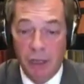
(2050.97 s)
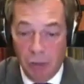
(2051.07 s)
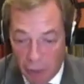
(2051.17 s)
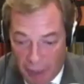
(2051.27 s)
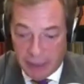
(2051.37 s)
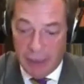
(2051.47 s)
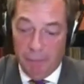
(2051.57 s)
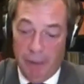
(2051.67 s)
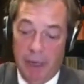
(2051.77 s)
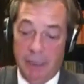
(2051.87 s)
unite
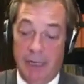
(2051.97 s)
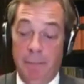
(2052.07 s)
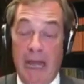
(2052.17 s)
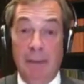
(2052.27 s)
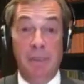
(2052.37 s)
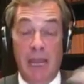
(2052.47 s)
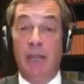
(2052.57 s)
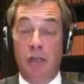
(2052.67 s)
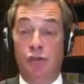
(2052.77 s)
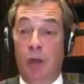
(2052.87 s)
her party, and perhaps take
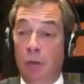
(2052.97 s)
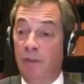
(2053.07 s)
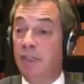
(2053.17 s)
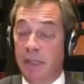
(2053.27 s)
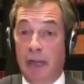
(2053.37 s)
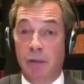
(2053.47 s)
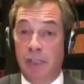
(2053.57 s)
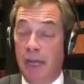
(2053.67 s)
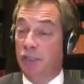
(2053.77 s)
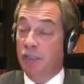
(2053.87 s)
control of these
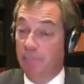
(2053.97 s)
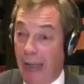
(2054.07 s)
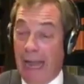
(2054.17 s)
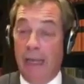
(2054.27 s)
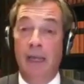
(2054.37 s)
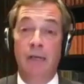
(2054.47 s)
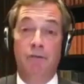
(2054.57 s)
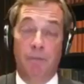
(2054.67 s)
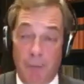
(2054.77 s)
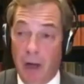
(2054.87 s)
negotiations back
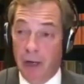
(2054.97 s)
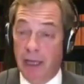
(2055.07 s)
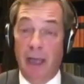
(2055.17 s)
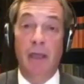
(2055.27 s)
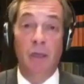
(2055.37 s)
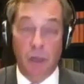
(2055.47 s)
from Barnier,